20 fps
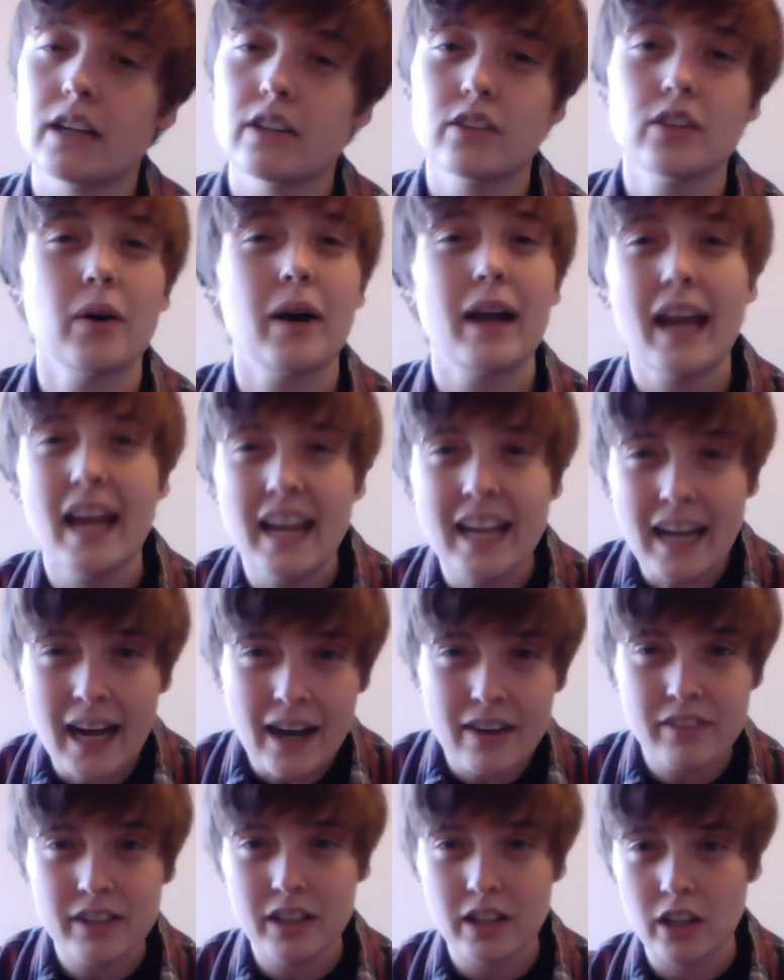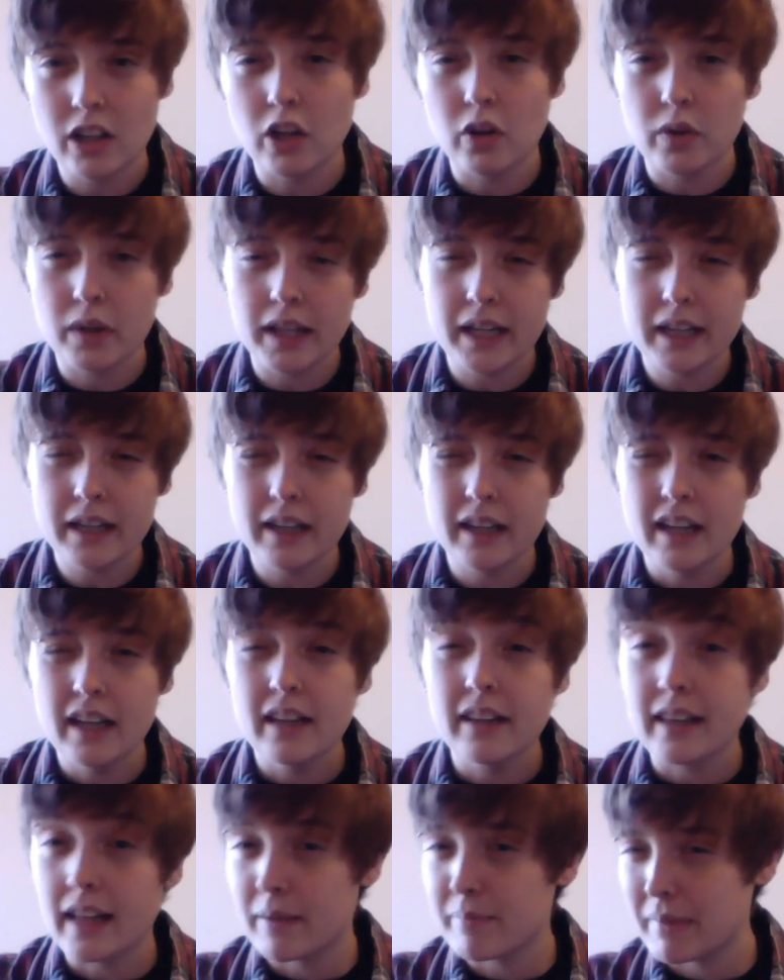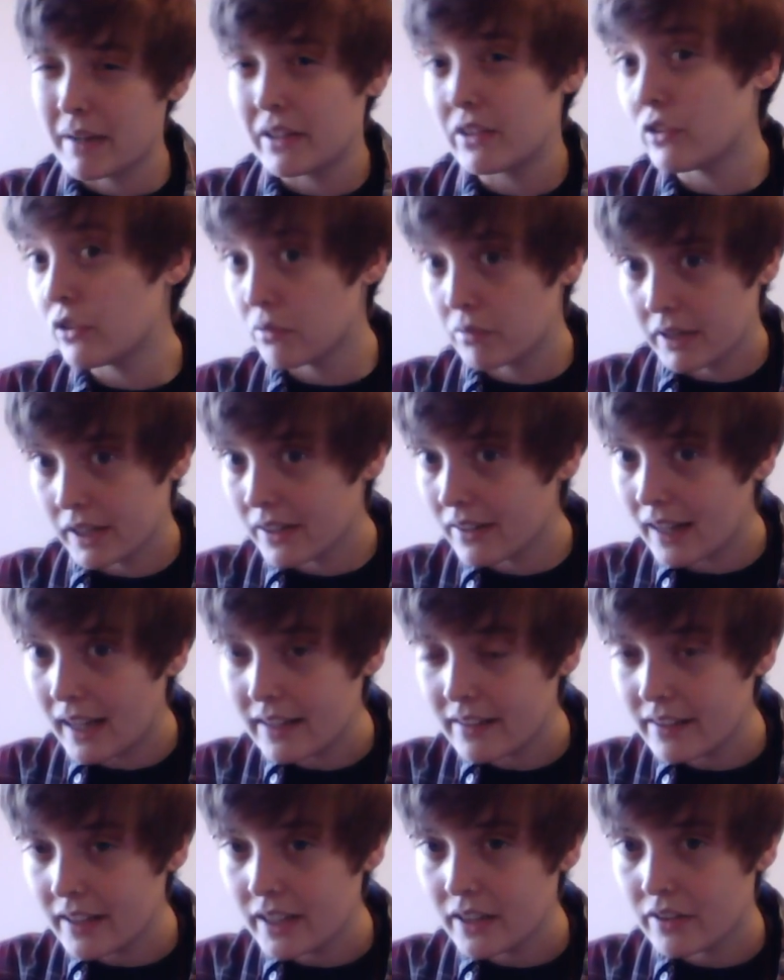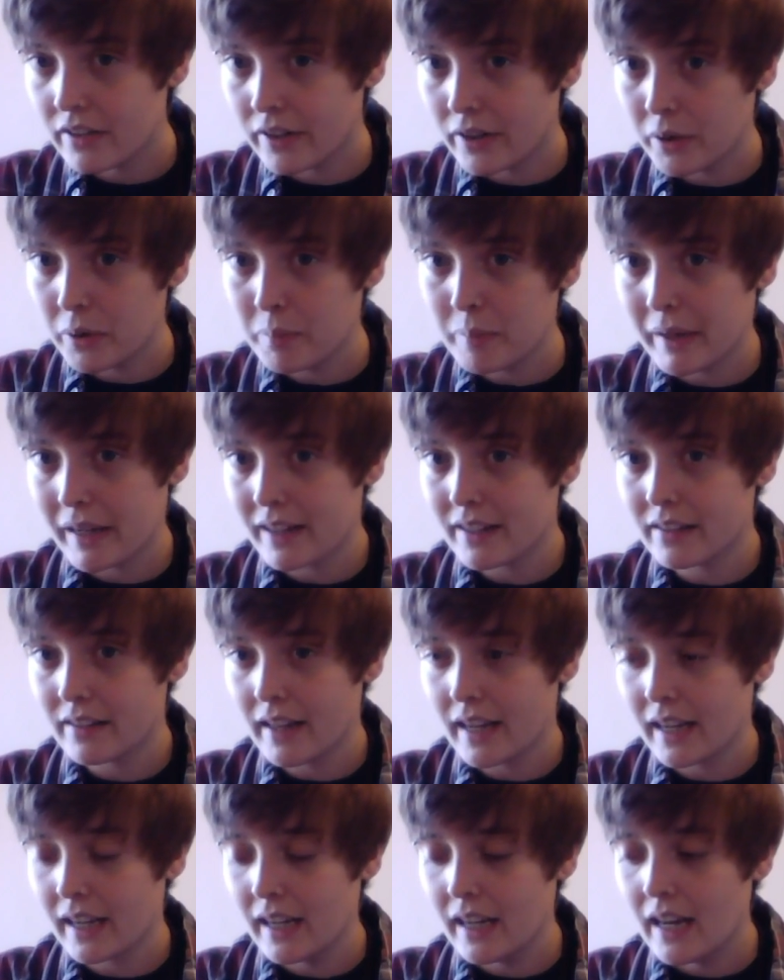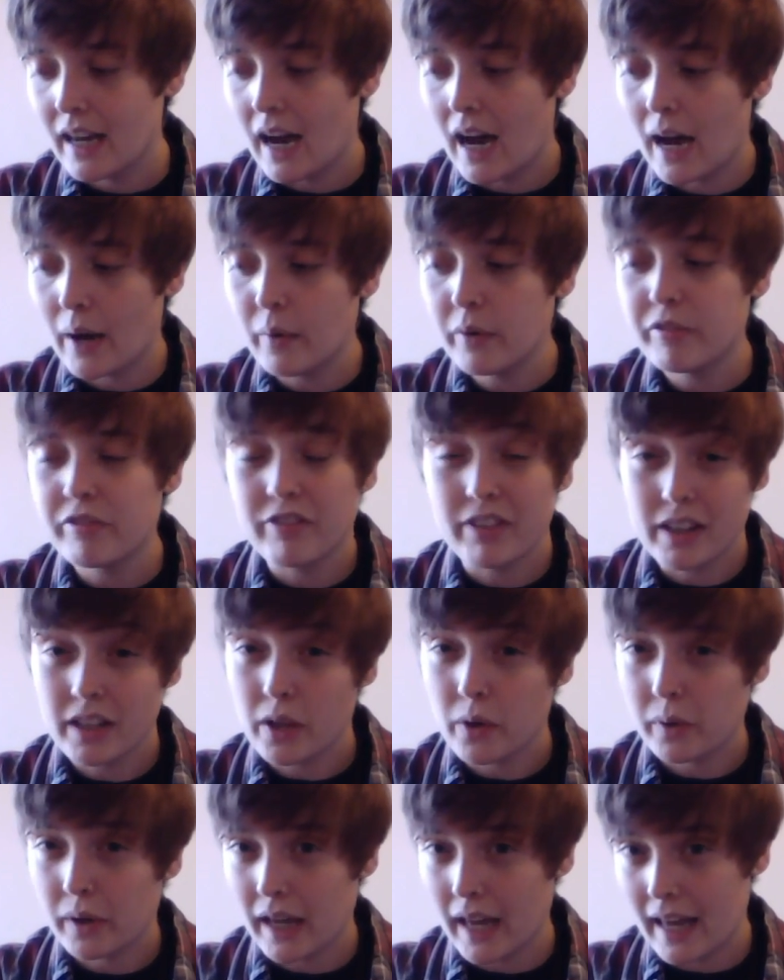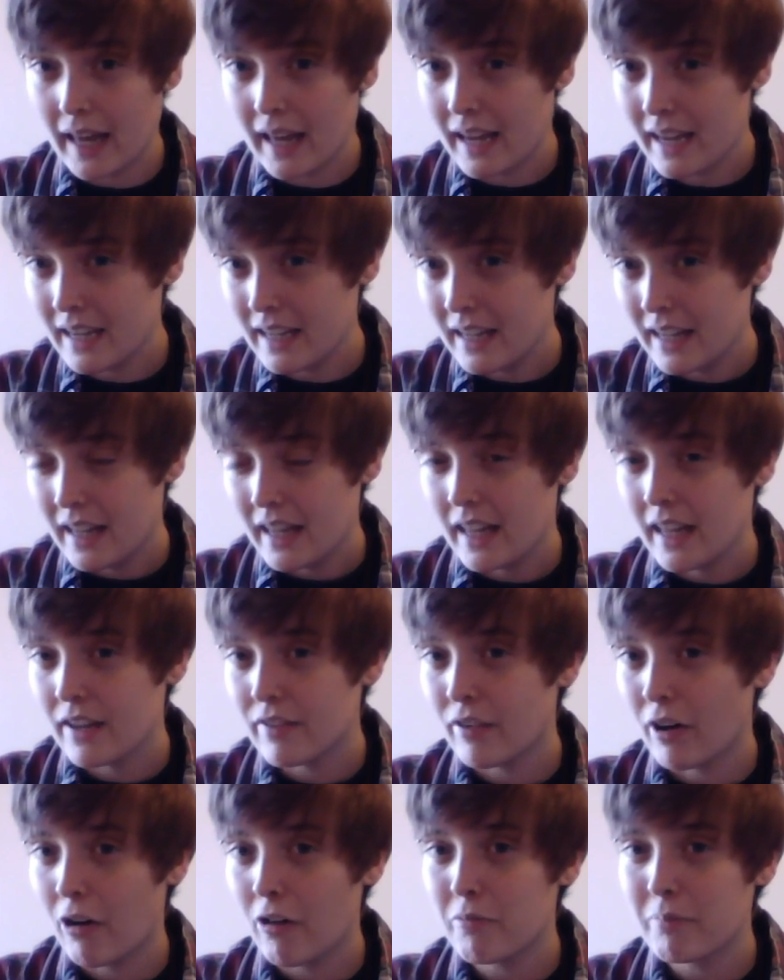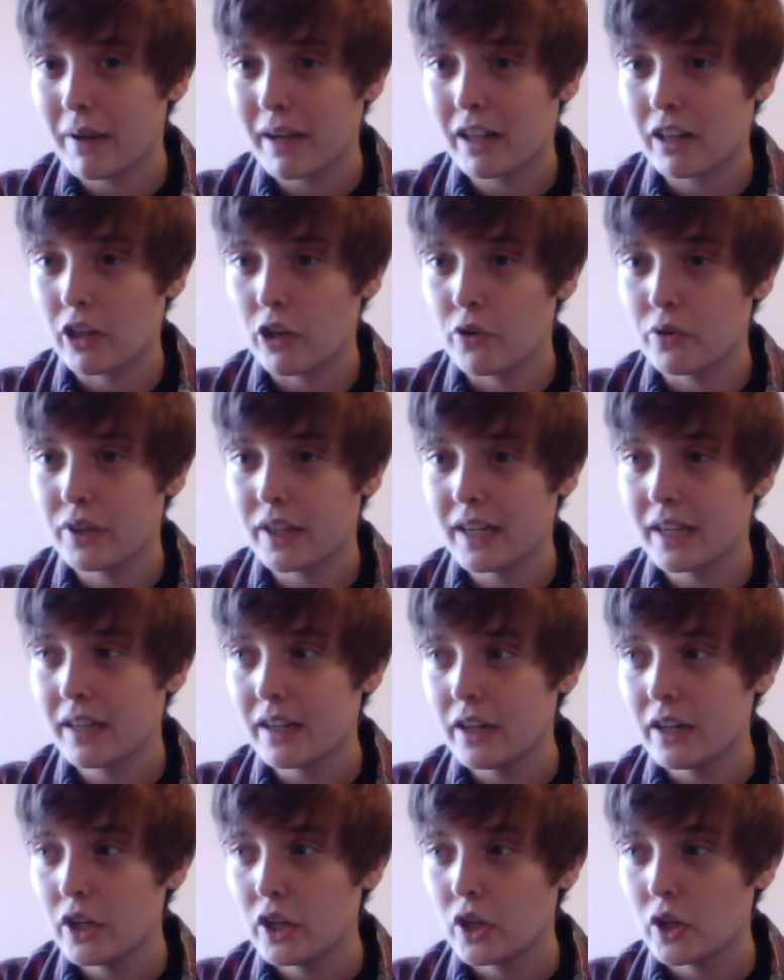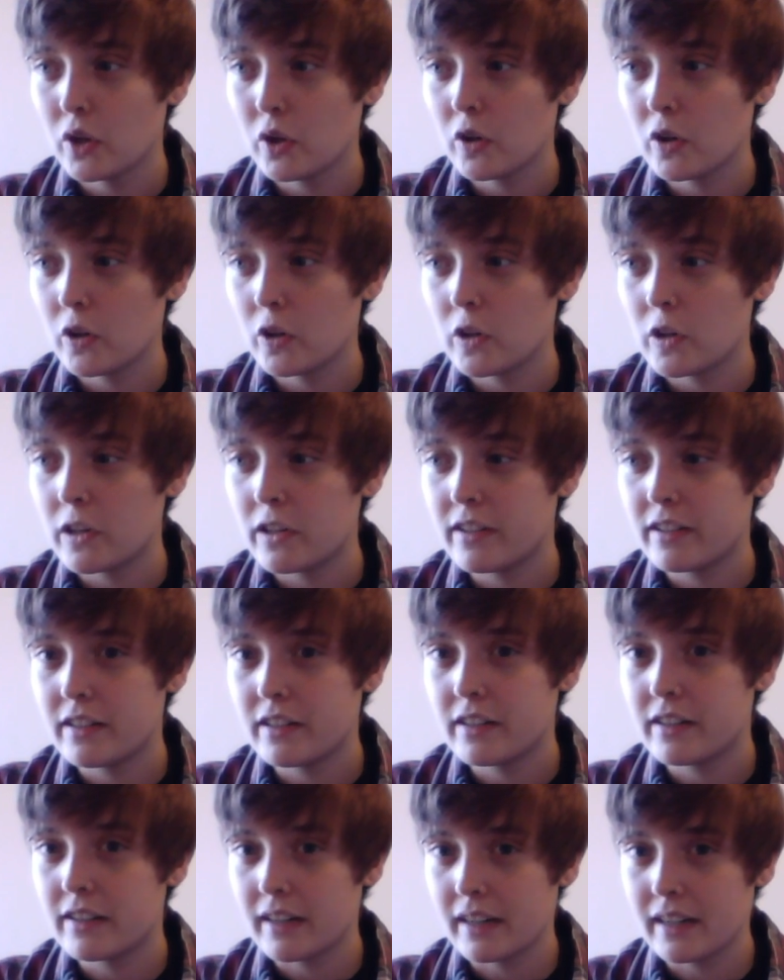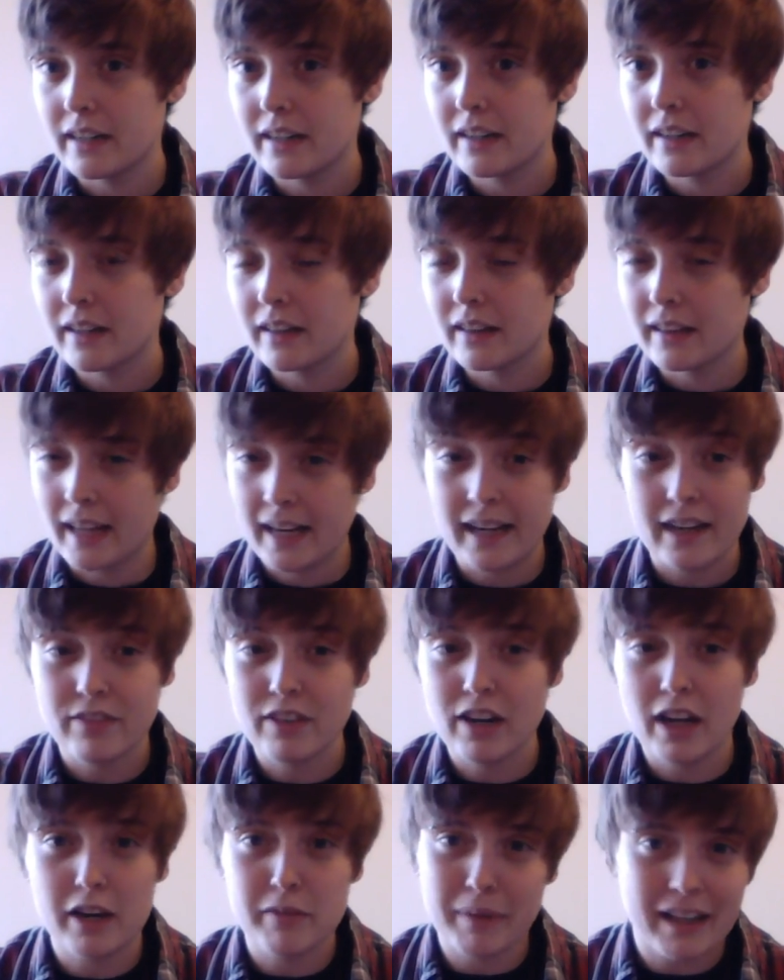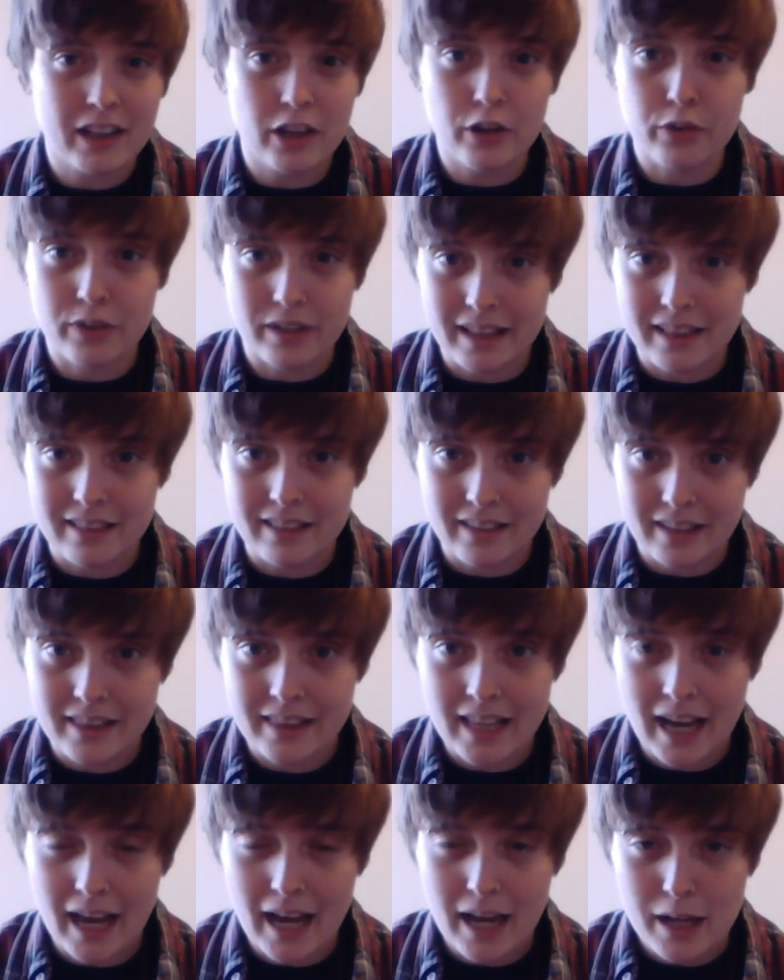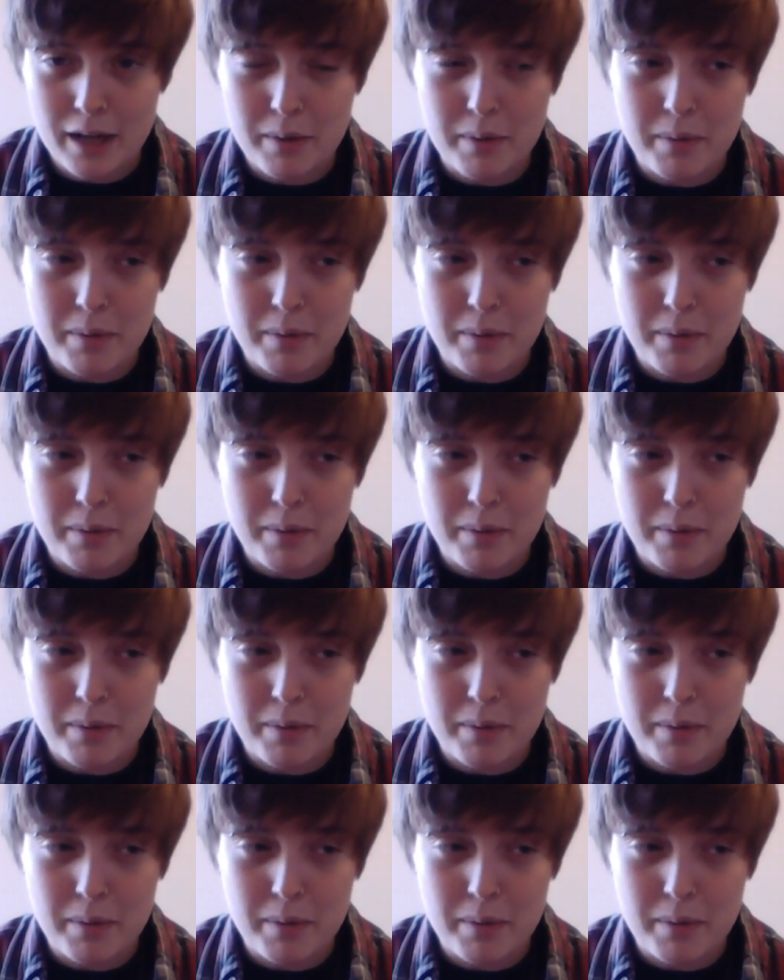so I hate having clothing that makes you realize it too, because like, I would feel okay if all of my clothing didn't, like, if none of my clothing did that.